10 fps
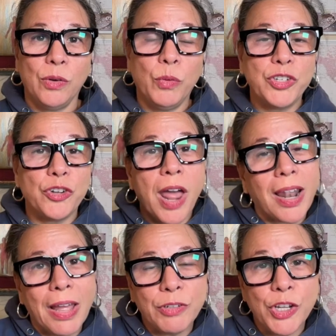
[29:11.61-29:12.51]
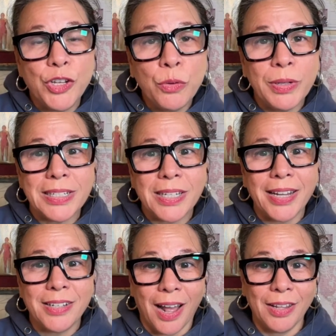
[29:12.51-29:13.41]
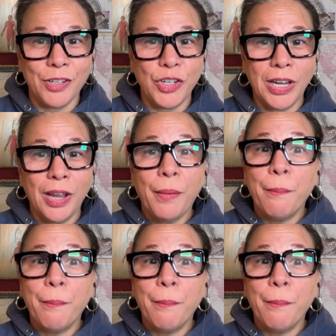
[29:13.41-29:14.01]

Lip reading: which you're not allowed to do in Scientology.